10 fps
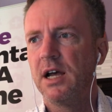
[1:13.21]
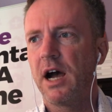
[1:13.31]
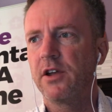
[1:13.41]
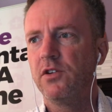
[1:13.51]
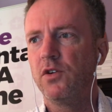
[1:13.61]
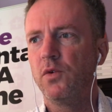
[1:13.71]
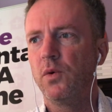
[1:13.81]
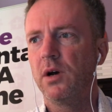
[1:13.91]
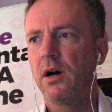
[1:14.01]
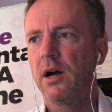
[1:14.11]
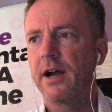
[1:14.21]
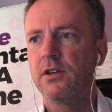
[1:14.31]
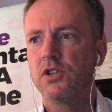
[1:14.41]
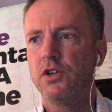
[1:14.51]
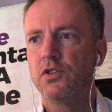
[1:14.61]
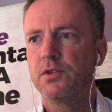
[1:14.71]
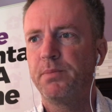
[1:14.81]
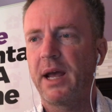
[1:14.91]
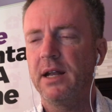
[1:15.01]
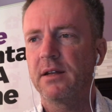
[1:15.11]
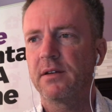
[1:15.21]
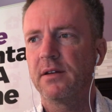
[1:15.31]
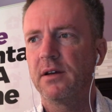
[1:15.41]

how you do, uh, how you choose paint,